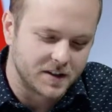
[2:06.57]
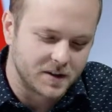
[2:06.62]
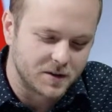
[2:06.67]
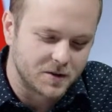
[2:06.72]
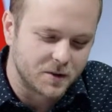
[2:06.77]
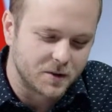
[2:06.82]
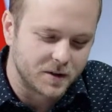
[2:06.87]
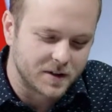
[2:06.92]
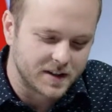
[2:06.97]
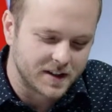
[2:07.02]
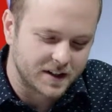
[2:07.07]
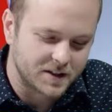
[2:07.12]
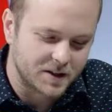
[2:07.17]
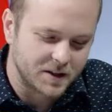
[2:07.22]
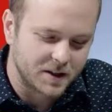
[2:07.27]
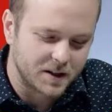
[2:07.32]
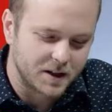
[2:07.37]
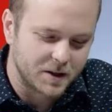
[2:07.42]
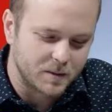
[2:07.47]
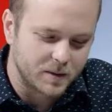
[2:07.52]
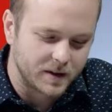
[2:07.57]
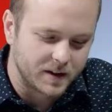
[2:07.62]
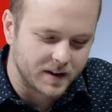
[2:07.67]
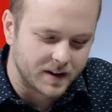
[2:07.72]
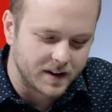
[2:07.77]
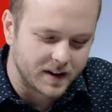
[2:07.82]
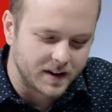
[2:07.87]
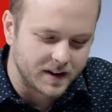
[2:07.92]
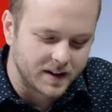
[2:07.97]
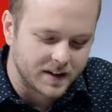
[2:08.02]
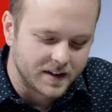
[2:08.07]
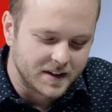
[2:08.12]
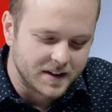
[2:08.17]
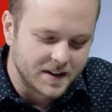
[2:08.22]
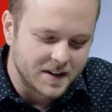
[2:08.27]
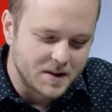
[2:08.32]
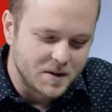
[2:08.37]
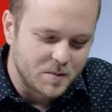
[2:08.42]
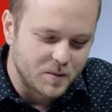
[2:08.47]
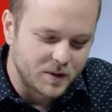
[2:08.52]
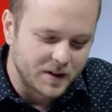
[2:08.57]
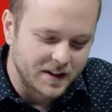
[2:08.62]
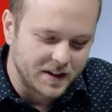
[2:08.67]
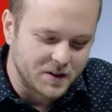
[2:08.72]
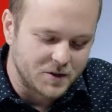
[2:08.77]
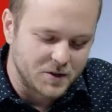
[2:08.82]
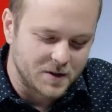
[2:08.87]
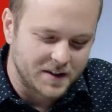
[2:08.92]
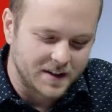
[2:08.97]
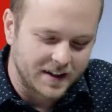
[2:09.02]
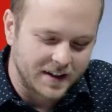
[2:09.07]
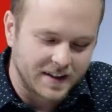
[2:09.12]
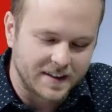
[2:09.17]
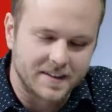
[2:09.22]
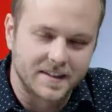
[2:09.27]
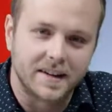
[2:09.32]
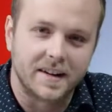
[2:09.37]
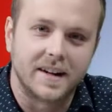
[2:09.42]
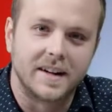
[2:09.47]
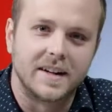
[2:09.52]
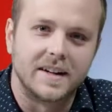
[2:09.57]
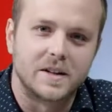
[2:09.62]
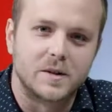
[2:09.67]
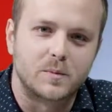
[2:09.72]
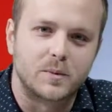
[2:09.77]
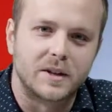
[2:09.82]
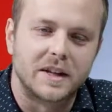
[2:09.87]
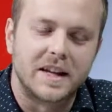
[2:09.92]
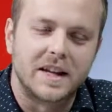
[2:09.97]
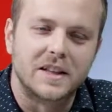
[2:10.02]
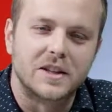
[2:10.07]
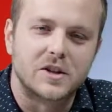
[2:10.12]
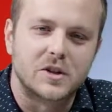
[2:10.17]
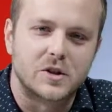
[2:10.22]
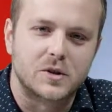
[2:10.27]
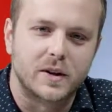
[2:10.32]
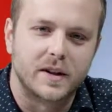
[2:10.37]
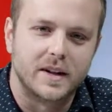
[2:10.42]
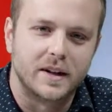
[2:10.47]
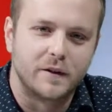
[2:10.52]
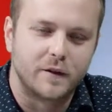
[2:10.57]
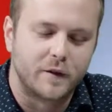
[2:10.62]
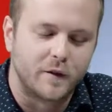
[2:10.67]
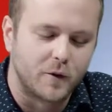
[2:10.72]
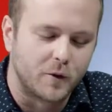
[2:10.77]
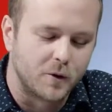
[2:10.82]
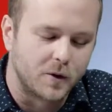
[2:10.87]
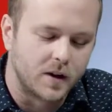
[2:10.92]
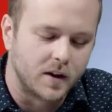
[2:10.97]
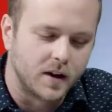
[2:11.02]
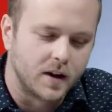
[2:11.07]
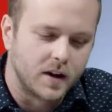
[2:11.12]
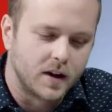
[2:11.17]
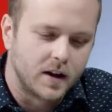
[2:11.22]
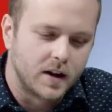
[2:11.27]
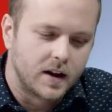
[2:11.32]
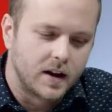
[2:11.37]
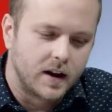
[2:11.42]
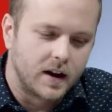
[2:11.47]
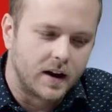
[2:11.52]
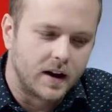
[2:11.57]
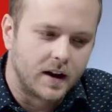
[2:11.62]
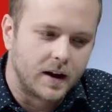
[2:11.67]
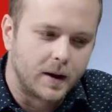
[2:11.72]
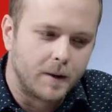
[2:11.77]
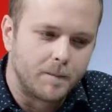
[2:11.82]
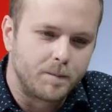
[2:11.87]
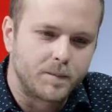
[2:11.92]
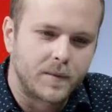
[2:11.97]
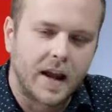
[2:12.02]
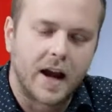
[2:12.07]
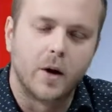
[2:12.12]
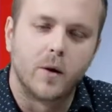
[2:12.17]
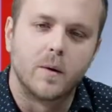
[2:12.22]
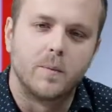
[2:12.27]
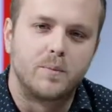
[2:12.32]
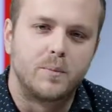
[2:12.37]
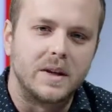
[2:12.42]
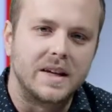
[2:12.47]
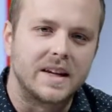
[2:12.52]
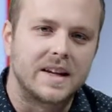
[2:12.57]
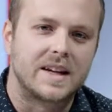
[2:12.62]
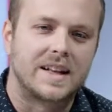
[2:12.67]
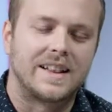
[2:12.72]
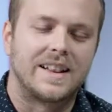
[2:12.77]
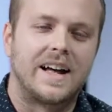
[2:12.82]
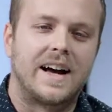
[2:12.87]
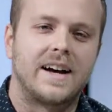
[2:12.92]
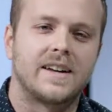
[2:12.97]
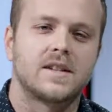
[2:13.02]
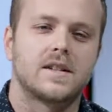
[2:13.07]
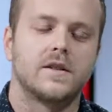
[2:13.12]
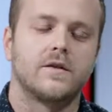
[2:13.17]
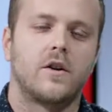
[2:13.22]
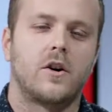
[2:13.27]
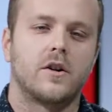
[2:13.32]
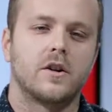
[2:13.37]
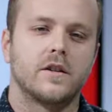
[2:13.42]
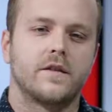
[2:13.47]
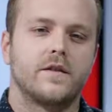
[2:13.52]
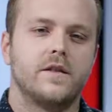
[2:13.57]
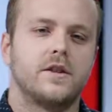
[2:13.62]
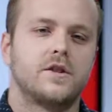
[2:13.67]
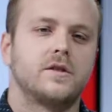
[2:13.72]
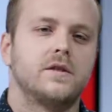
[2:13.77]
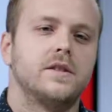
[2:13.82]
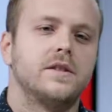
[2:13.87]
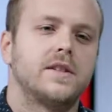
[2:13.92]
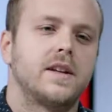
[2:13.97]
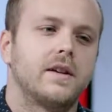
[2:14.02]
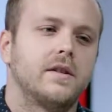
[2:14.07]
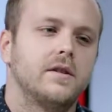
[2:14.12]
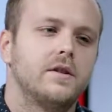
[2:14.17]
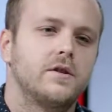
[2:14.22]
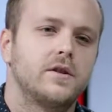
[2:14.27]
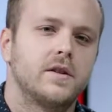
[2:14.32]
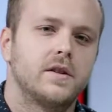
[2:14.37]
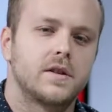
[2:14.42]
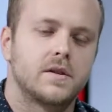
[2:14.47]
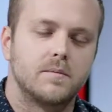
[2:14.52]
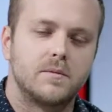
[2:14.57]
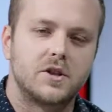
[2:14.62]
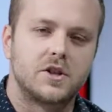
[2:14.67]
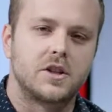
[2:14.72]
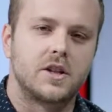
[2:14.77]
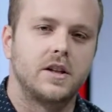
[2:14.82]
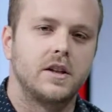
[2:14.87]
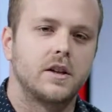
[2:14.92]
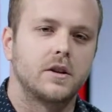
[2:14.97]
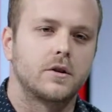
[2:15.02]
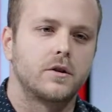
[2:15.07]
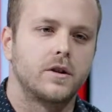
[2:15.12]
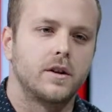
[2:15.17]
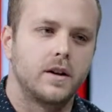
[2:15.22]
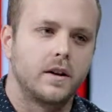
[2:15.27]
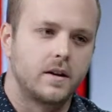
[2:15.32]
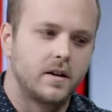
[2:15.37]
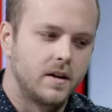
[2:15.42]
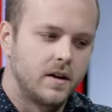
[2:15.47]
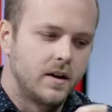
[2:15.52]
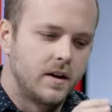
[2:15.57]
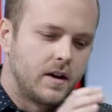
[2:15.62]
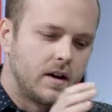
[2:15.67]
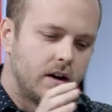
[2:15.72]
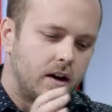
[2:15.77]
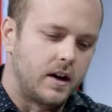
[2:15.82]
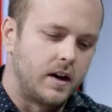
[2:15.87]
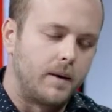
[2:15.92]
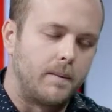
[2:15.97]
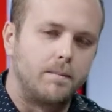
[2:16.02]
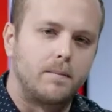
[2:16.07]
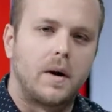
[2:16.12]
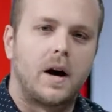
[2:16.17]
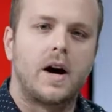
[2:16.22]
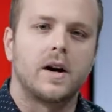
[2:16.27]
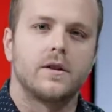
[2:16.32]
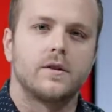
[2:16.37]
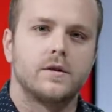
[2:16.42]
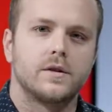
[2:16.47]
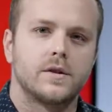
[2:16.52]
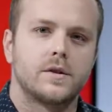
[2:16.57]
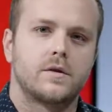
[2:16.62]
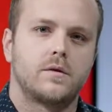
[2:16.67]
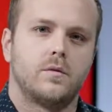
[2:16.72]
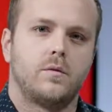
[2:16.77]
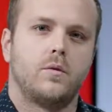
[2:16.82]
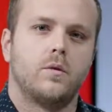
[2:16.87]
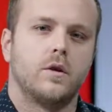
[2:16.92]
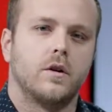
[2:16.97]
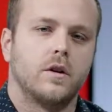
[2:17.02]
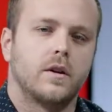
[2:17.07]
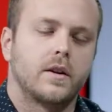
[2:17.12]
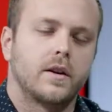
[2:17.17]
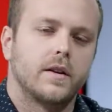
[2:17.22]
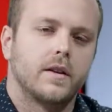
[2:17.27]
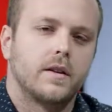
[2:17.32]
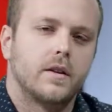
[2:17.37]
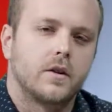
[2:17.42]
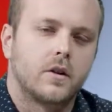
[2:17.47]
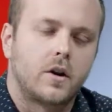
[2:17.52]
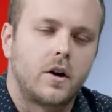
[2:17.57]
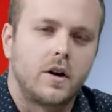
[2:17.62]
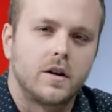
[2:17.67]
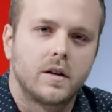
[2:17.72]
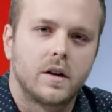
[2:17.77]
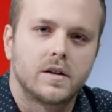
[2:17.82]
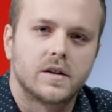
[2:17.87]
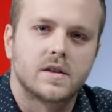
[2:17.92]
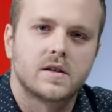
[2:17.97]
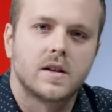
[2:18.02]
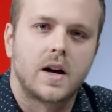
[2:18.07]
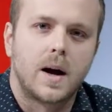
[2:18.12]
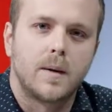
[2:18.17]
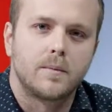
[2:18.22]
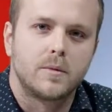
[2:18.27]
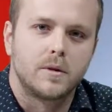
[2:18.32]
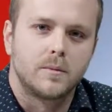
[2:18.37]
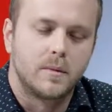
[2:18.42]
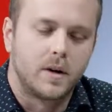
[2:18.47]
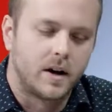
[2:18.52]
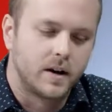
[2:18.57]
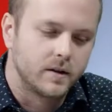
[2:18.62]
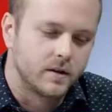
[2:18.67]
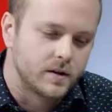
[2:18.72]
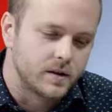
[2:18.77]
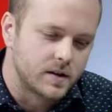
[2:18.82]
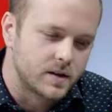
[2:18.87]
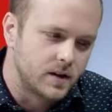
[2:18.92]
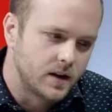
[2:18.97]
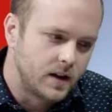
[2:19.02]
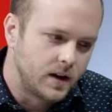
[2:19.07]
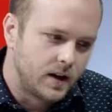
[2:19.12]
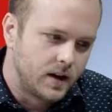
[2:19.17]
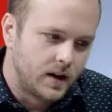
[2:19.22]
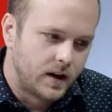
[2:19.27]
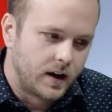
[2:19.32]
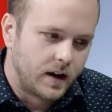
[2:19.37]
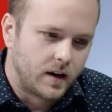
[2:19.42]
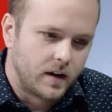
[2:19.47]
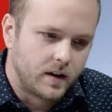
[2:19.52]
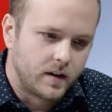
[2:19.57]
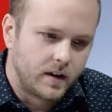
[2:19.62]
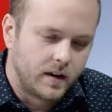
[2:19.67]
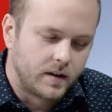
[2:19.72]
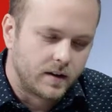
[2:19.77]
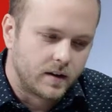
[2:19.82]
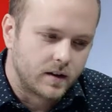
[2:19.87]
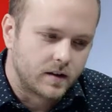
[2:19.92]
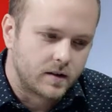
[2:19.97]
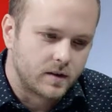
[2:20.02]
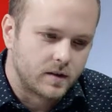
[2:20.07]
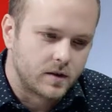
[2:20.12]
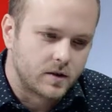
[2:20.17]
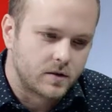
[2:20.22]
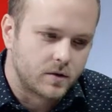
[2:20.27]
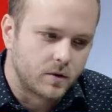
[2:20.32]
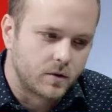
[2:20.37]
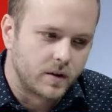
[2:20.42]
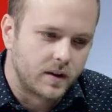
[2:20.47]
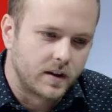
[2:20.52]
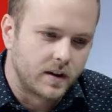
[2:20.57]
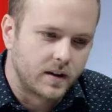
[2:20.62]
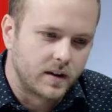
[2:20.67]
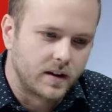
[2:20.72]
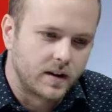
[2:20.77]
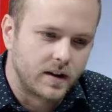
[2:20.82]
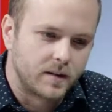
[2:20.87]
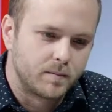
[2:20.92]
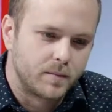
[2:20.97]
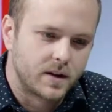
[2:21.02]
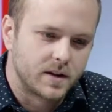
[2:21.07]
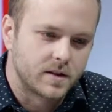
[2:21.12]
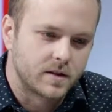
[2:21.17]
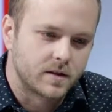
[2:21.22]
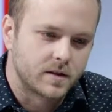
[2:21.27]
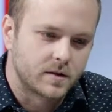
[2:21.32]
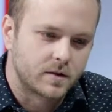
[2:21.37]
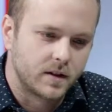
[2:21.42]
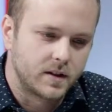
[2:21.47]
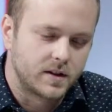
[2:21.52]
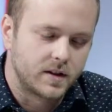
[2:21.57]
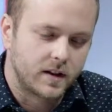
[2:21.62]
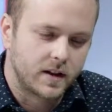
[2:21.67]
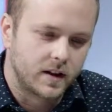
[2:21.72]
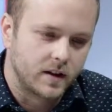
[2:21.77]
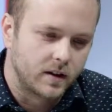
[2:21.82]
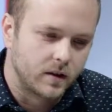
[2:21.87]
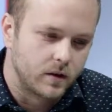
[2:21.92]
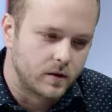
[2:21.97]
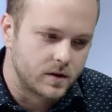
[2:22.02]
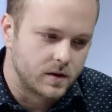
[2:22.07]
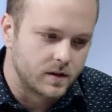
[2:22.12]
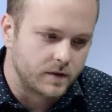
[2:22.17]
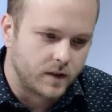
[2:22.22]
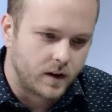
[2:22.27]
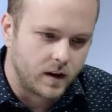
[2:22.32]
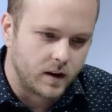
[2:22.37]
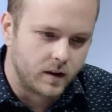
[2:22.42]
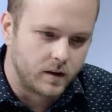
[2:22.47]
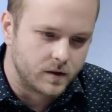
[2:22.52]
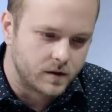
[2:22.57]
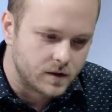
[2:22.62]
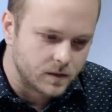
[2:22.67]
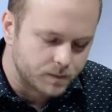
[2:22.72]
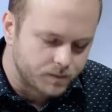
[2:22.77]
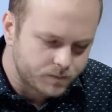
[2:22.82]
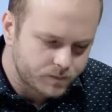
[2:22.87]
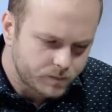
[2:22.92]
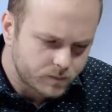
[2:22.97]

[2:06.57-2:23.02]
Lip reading: This story is actually going to be pretty interesting, I think, and it's pretty illustrative for how a big class of artificial intelligence, machine learning models work, and they're called ensemble models. And the story that I think best illustrates it kind of goes as follows.